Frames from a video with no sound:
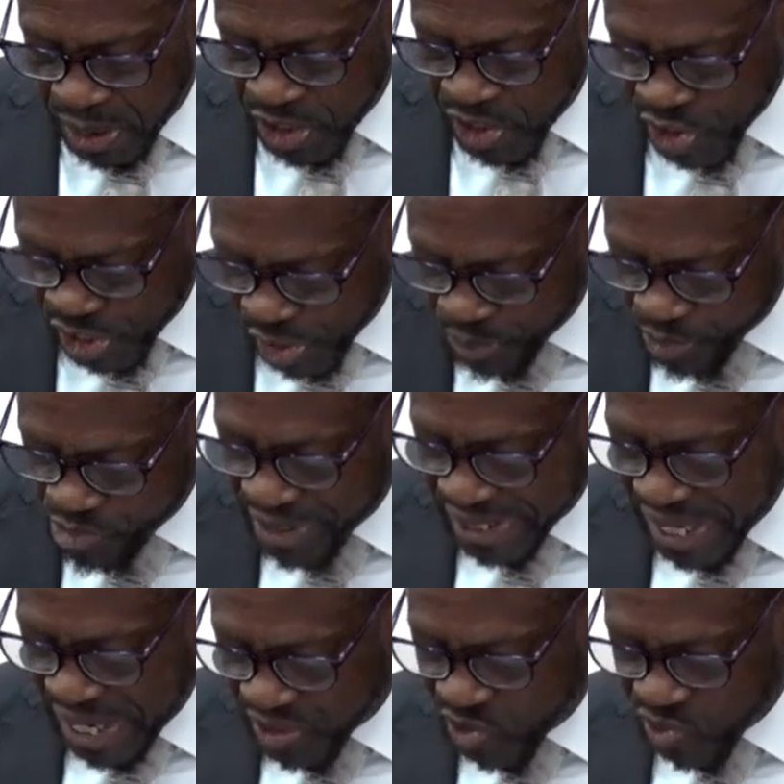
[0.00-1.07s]

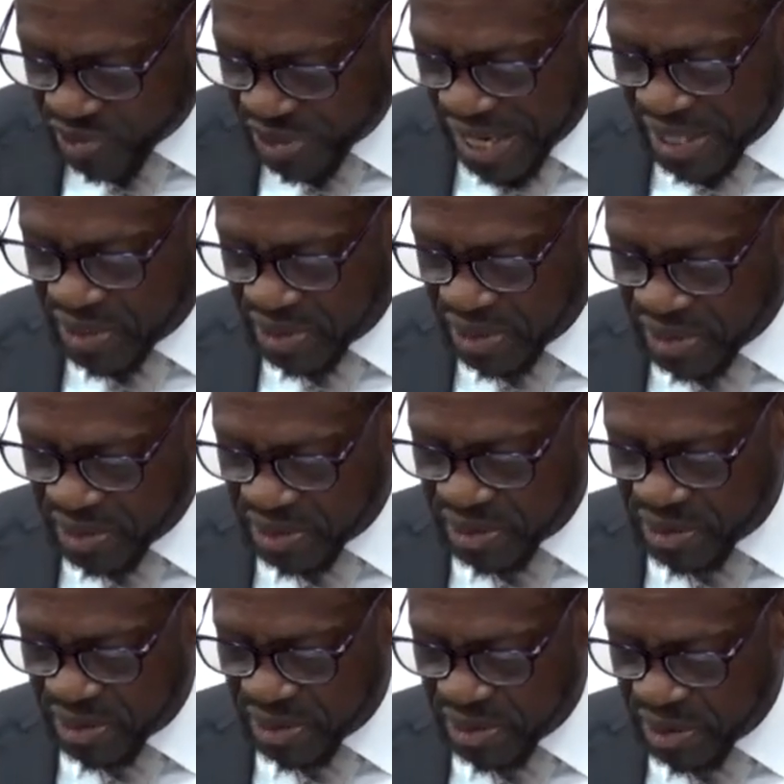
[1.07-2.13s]
separate
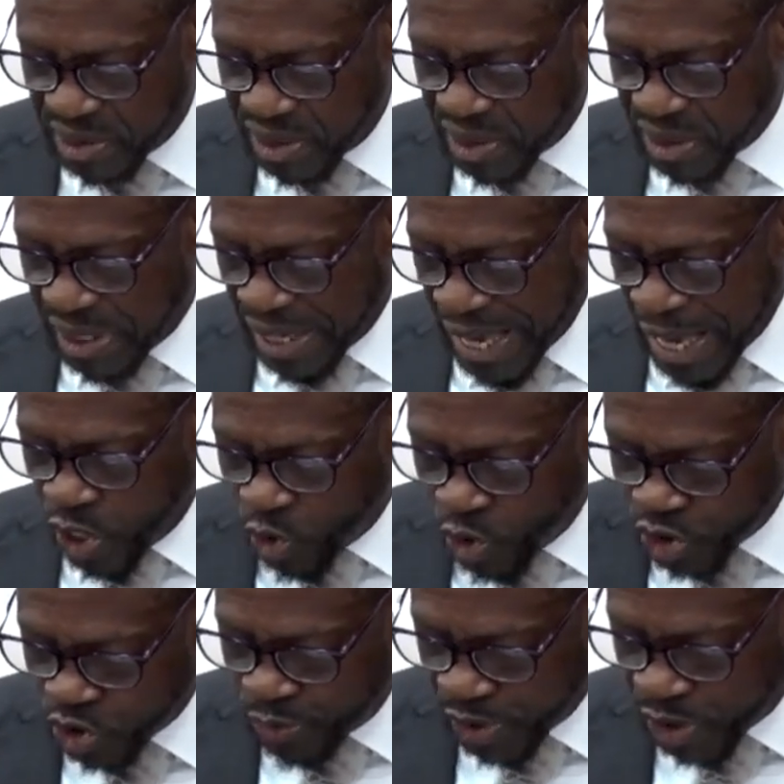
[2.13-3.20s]
exercises are
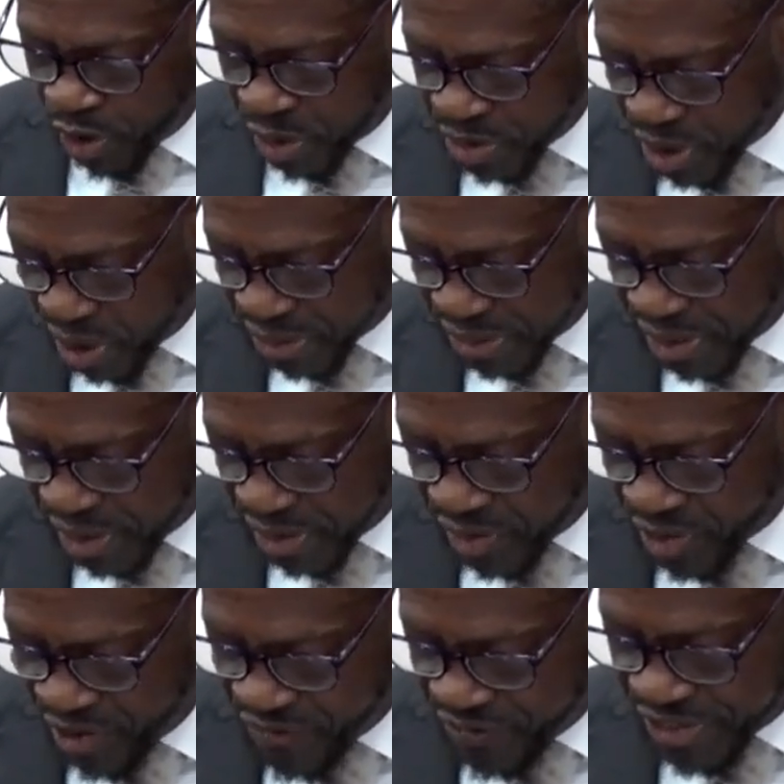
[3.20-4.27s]
going to be
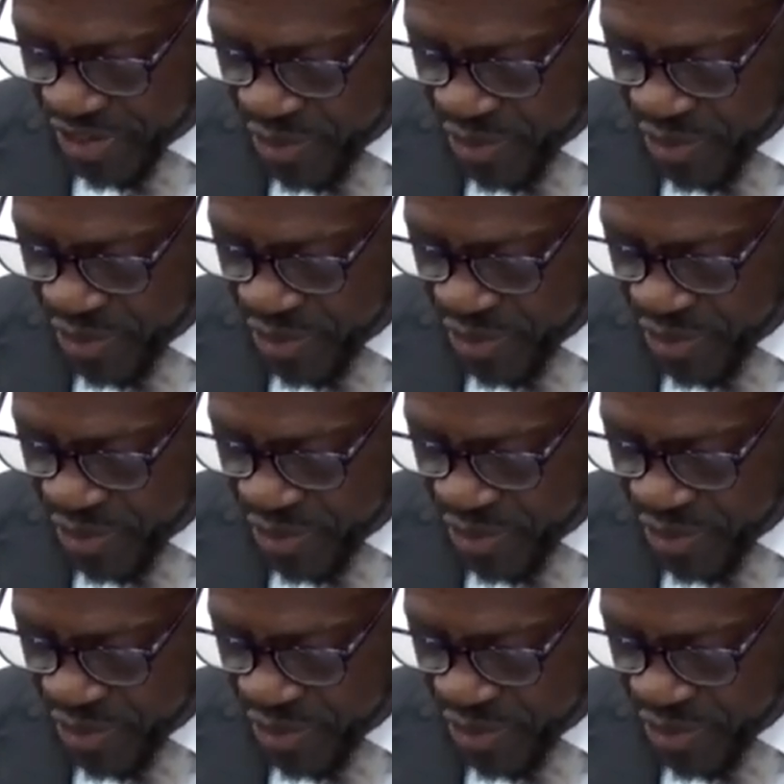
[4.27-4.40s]
conducted for